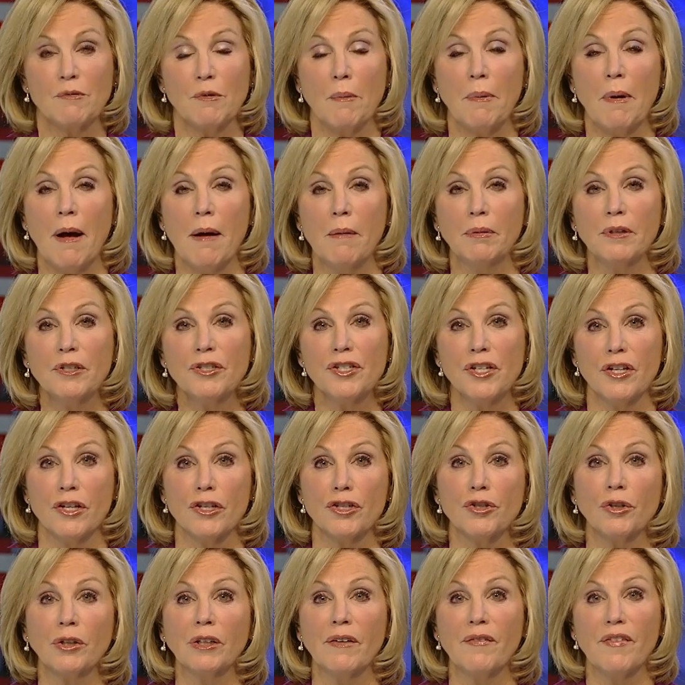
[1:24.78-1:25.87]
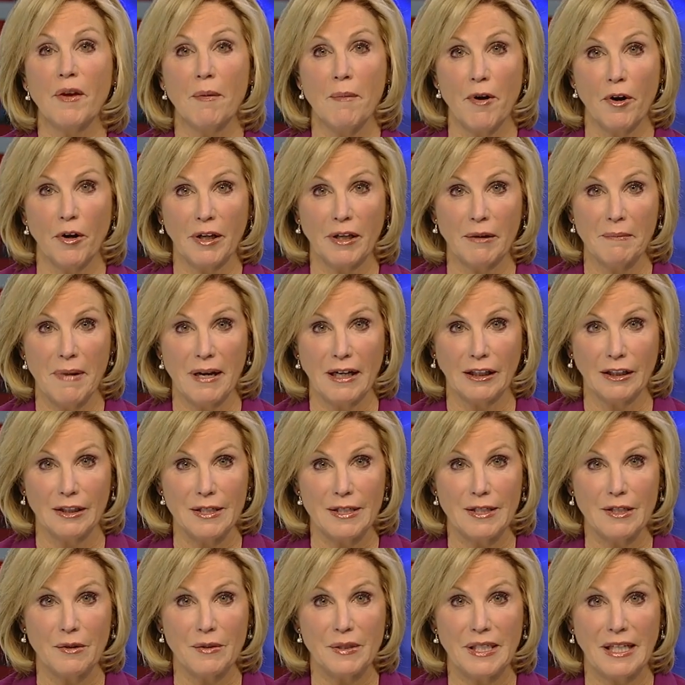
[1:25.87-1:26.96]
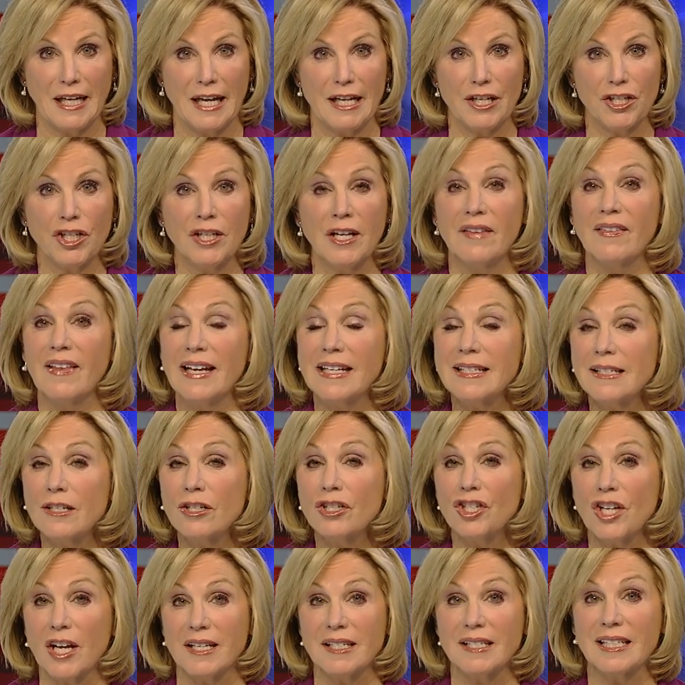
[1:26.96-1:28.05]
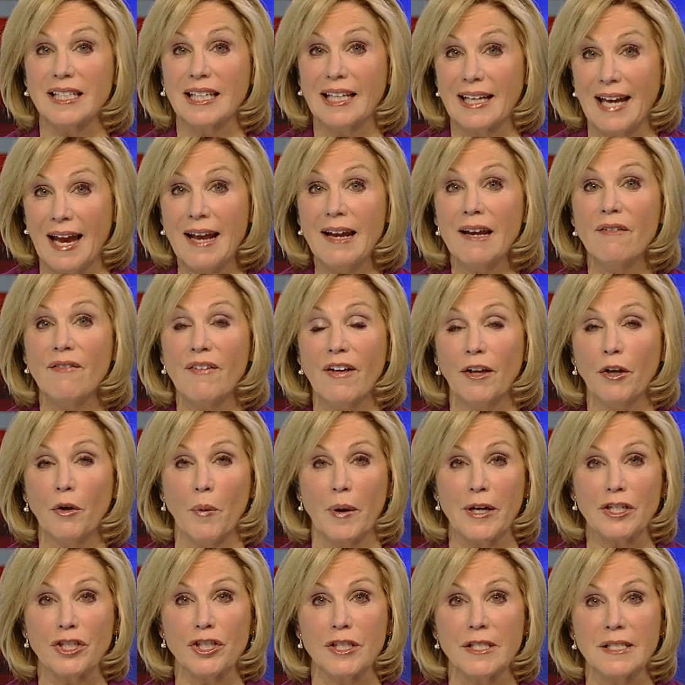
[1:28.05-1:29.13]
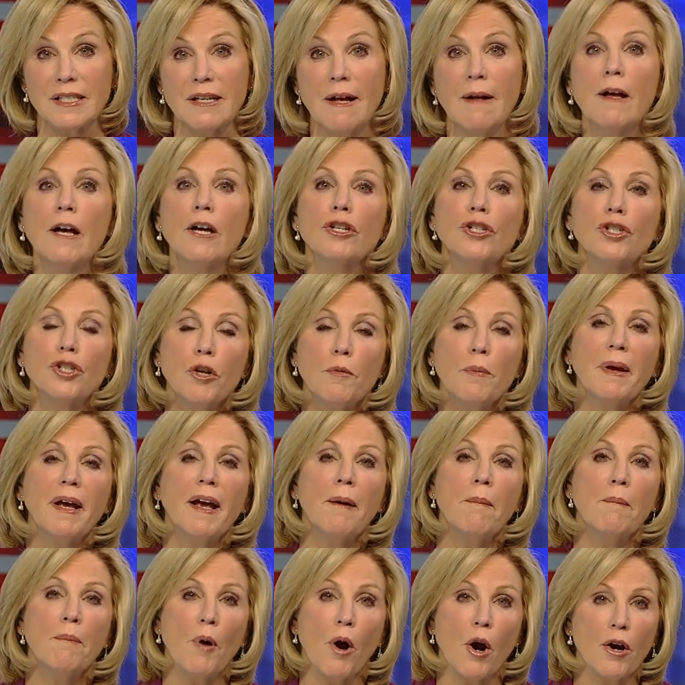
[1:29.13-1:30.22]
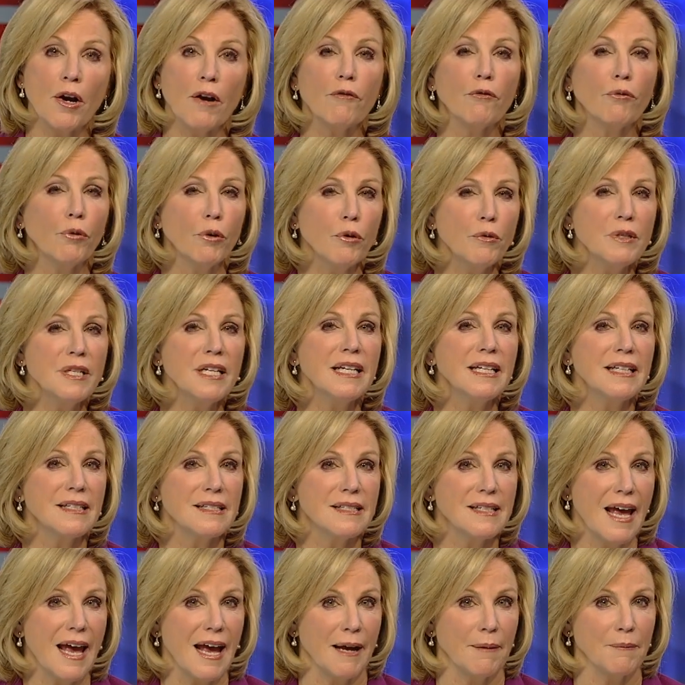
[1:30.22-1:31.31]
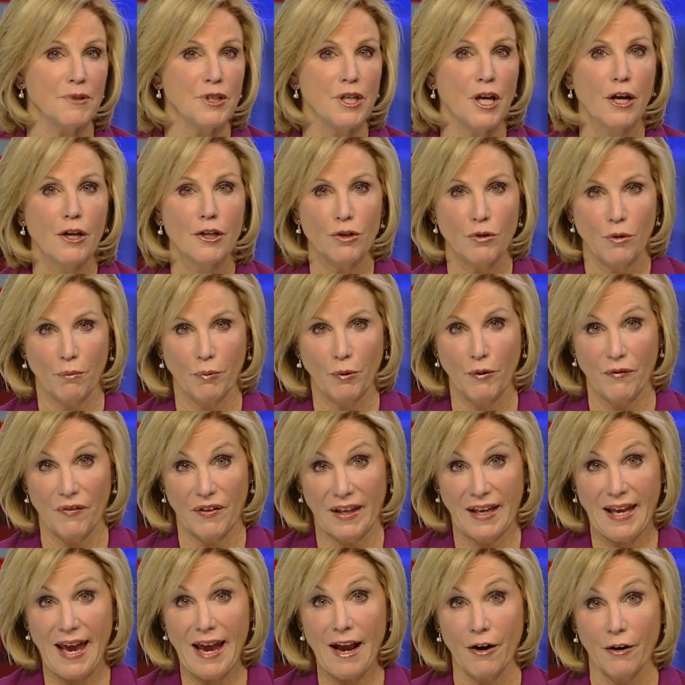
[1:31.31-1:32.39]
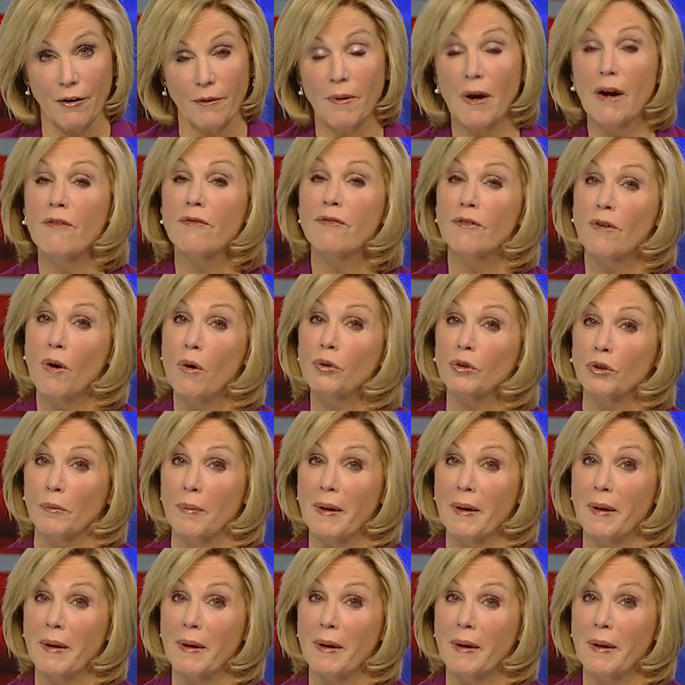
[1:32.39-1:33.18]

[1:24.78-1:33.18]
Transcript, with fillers: were published in the Journal of the American Medical Association, and they suggest the gait evaluations should become part of routine exams to improve the care of older